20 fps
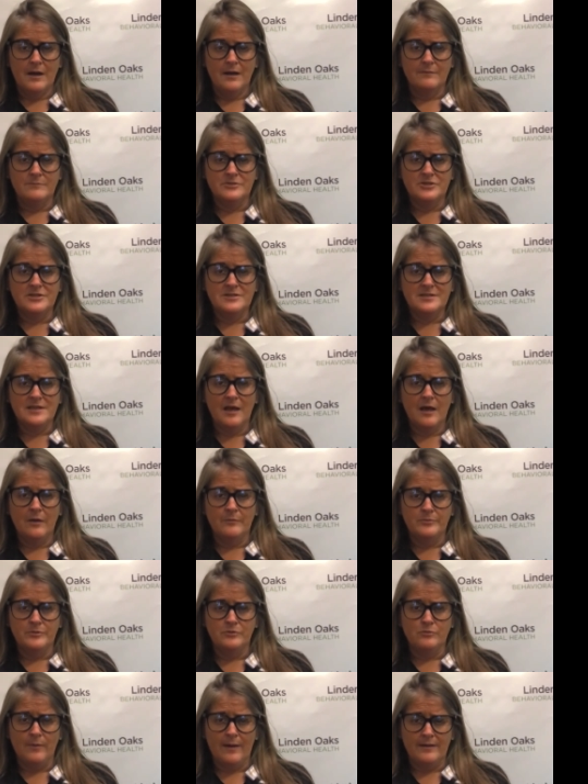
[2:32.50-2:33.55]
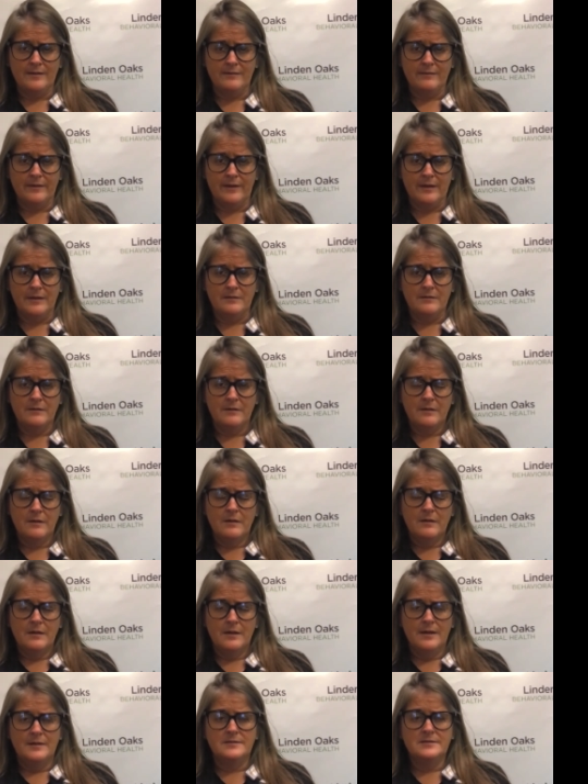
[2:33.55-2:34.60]
just to help you regulate.
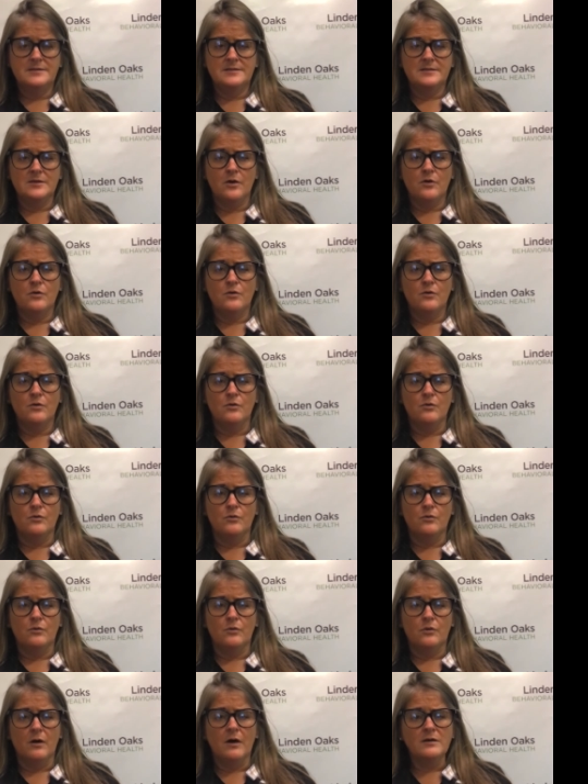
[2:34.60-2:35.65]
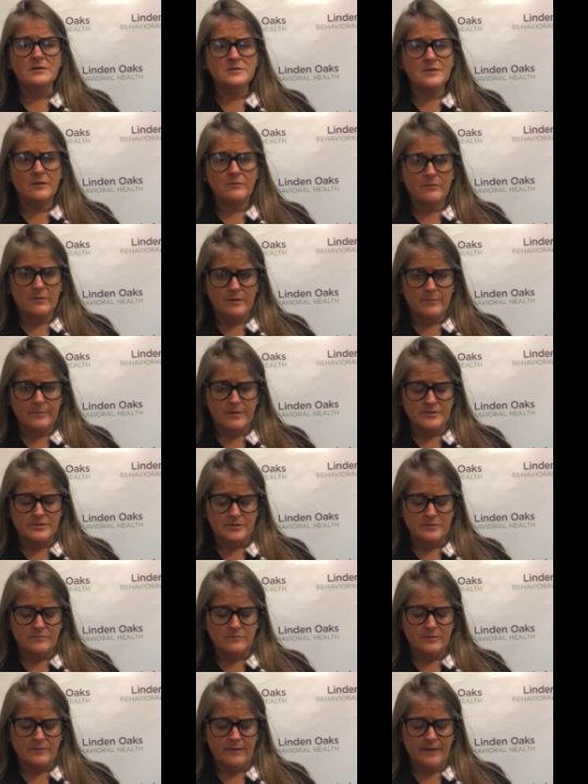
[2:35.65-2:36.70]
And so also I want to
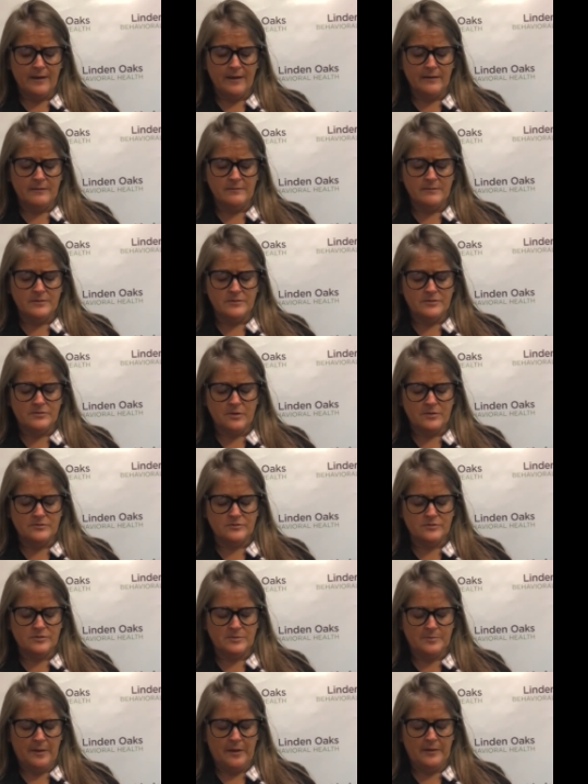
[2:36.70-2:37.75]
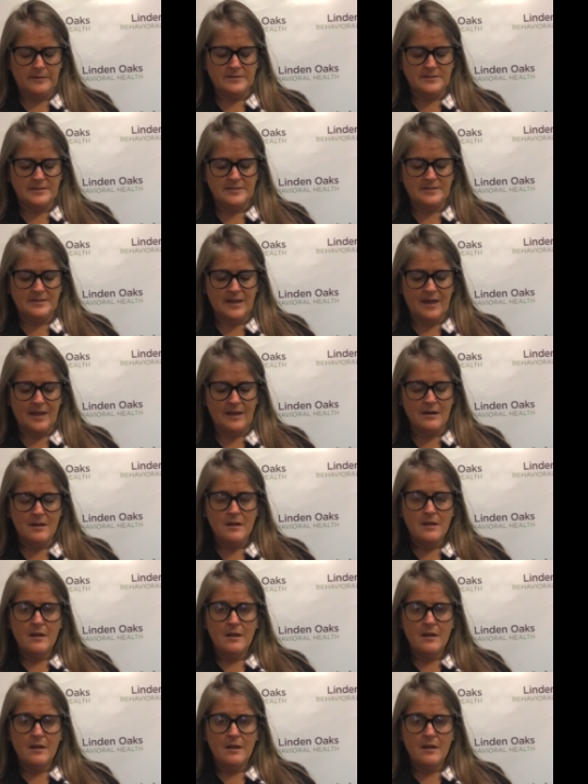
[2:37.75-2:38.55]
mention with that, the stress response, is that